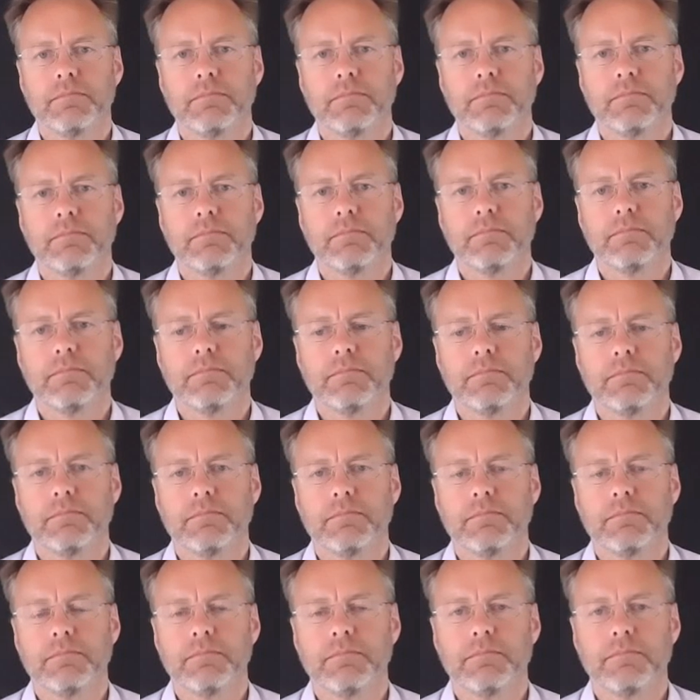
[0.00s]

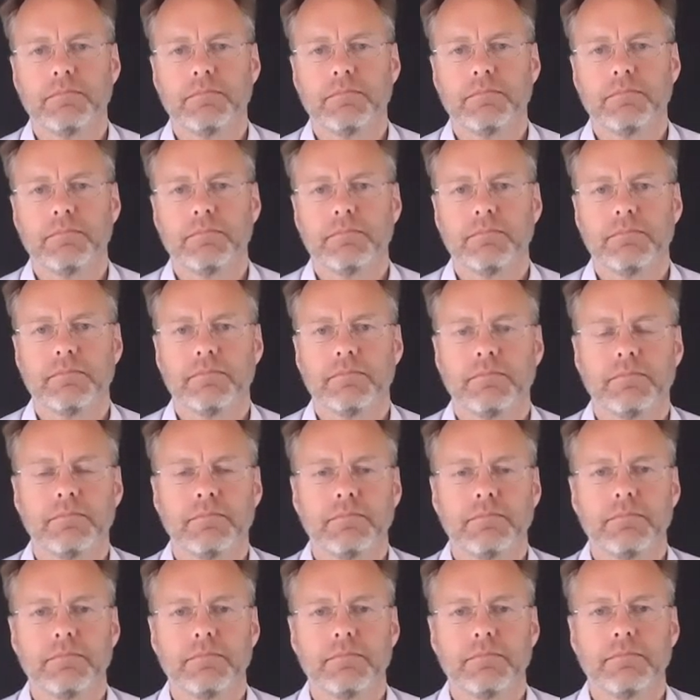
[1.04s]

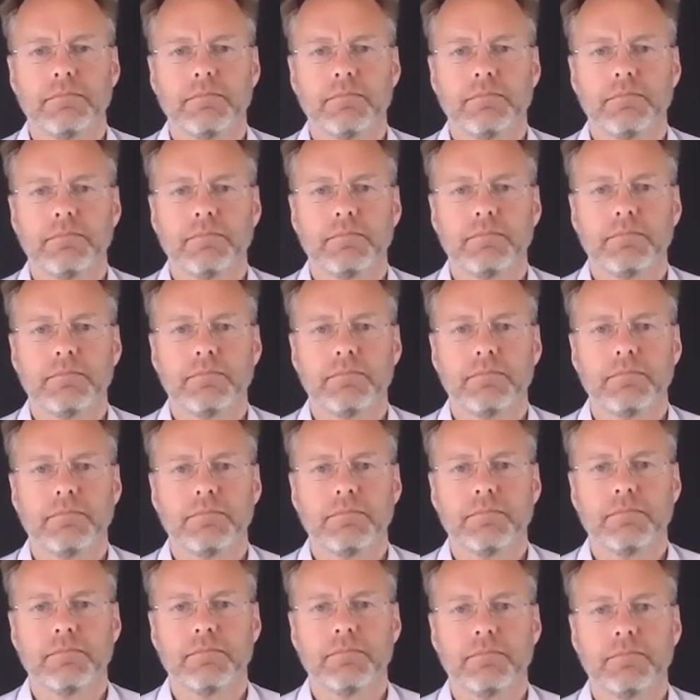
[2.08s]

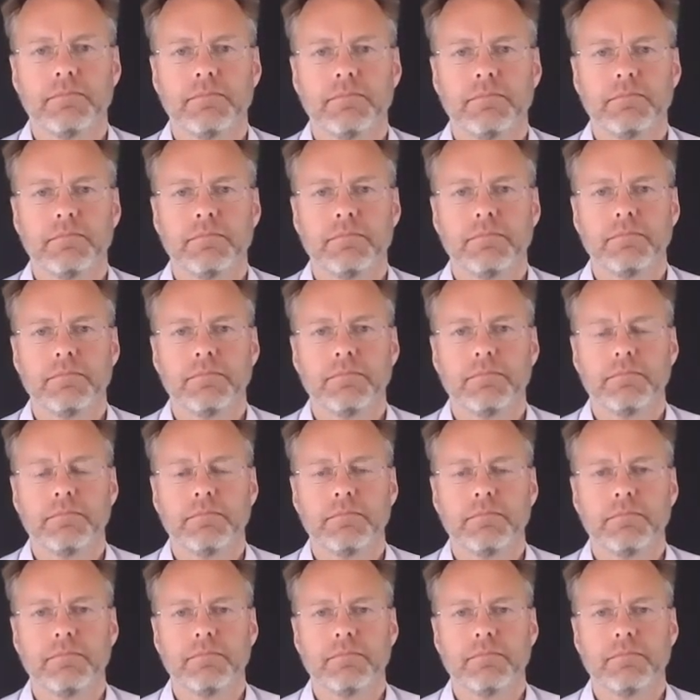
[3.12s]
[no speech]